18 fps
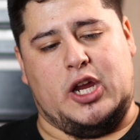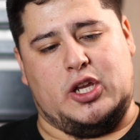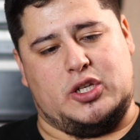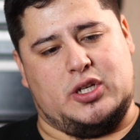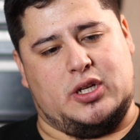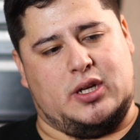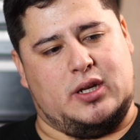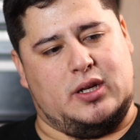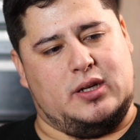
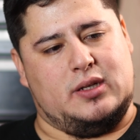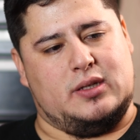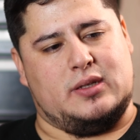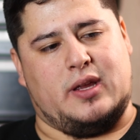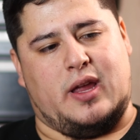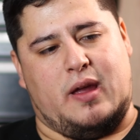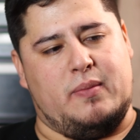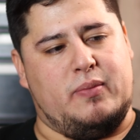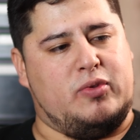
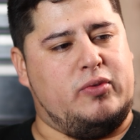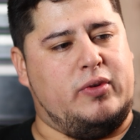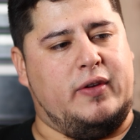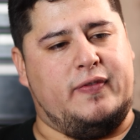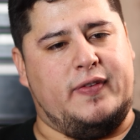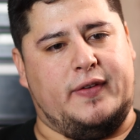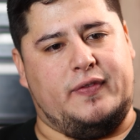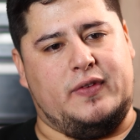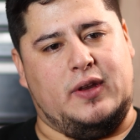
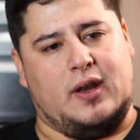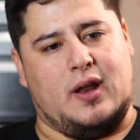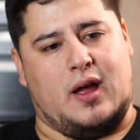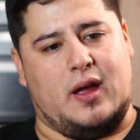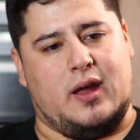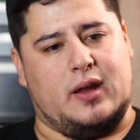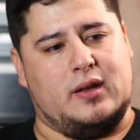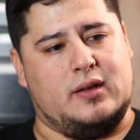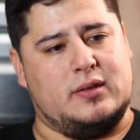
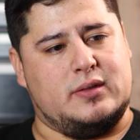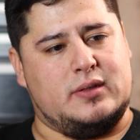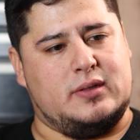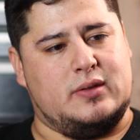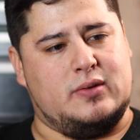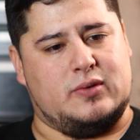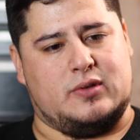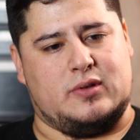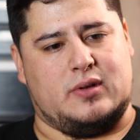
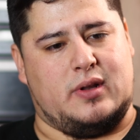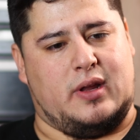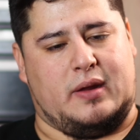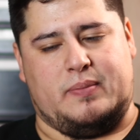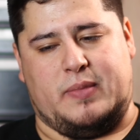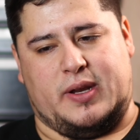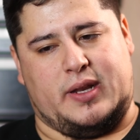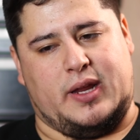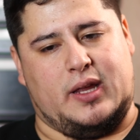M359s. Those are
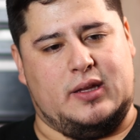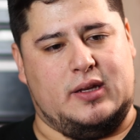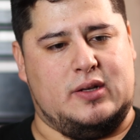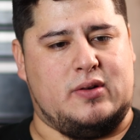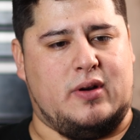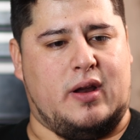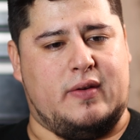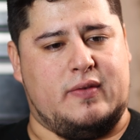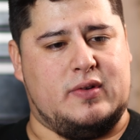like my
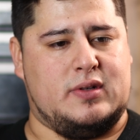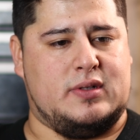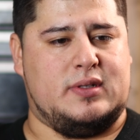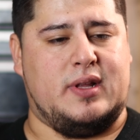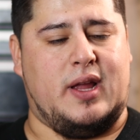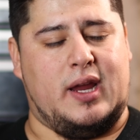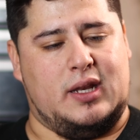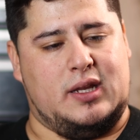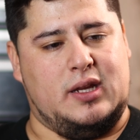daily
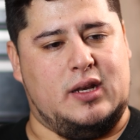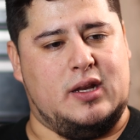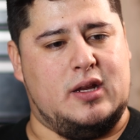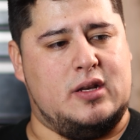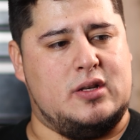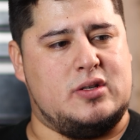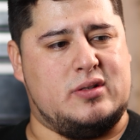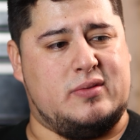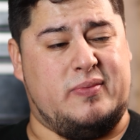drivers,
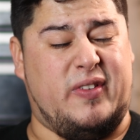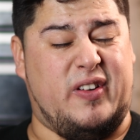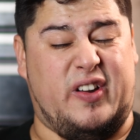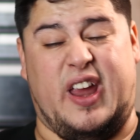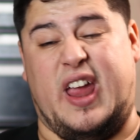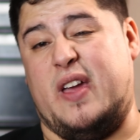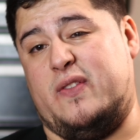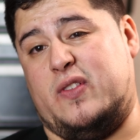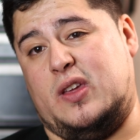19-inch,
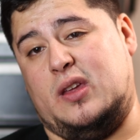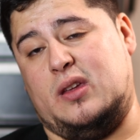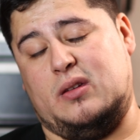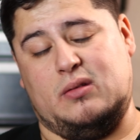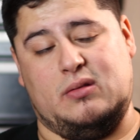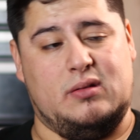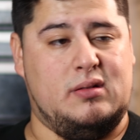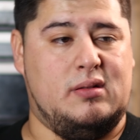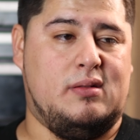very
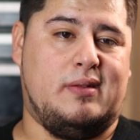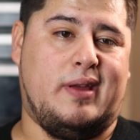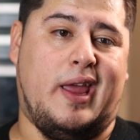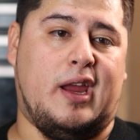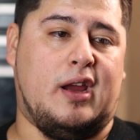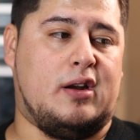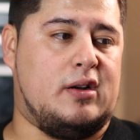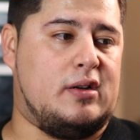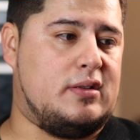heavy
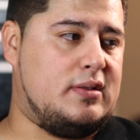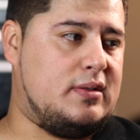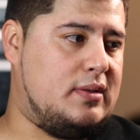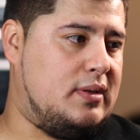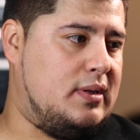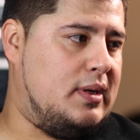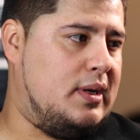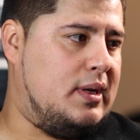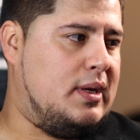
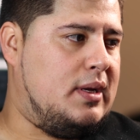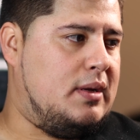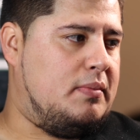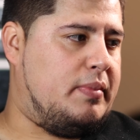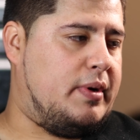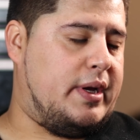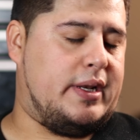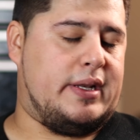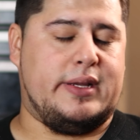anchors,
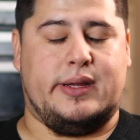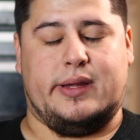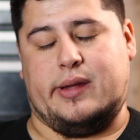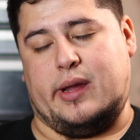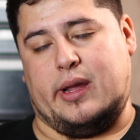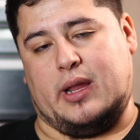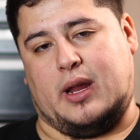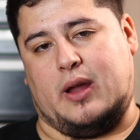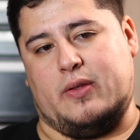but
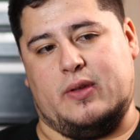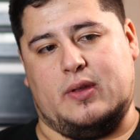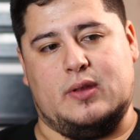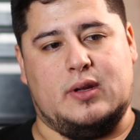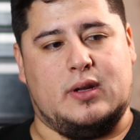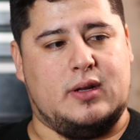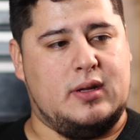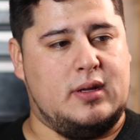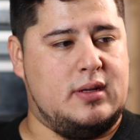I like how
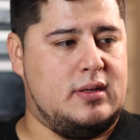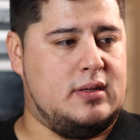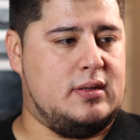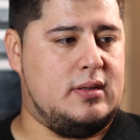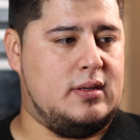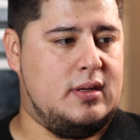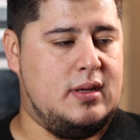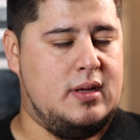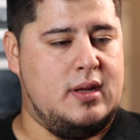they look.
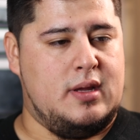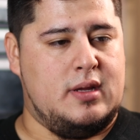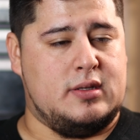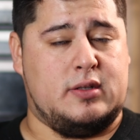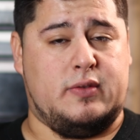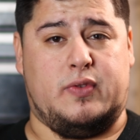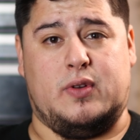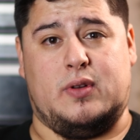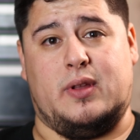
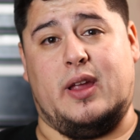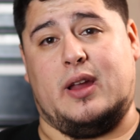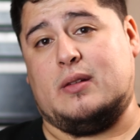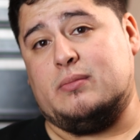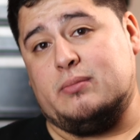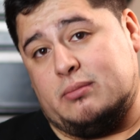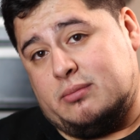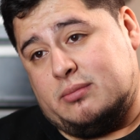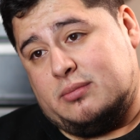So if you don't
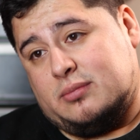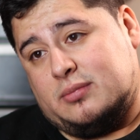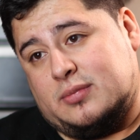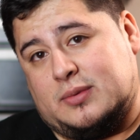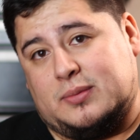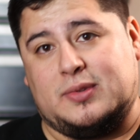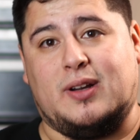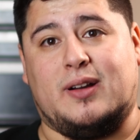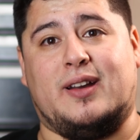like them,
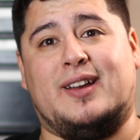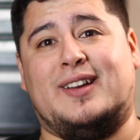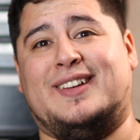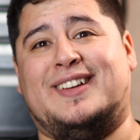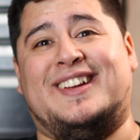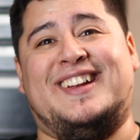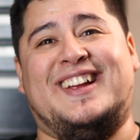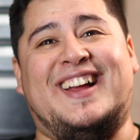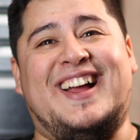I'm sorry.
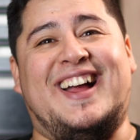